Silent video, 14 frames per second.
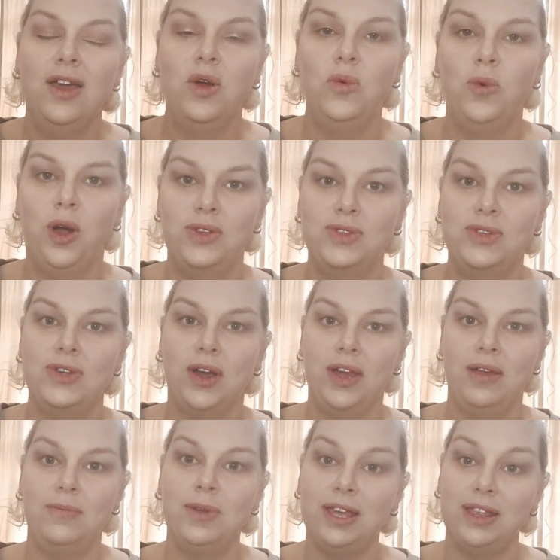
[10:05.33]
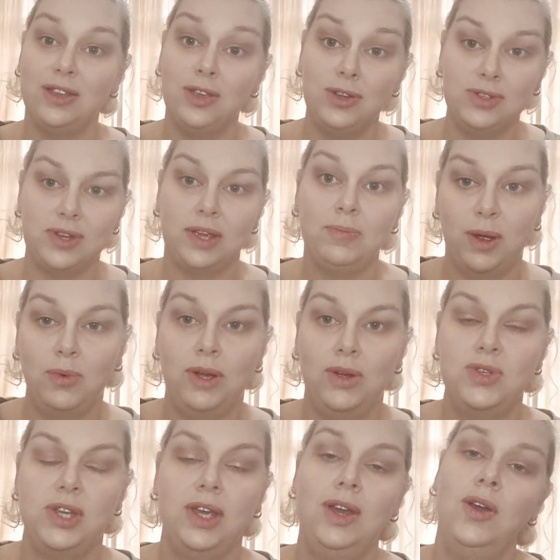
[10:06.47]
whilst I'm either using my
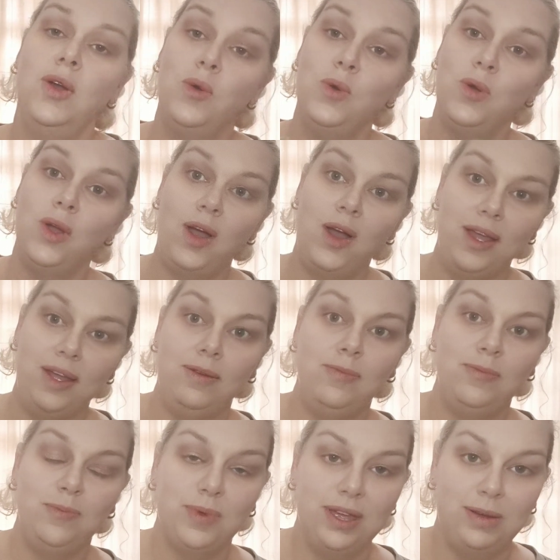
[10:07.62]
wheelchair or I'm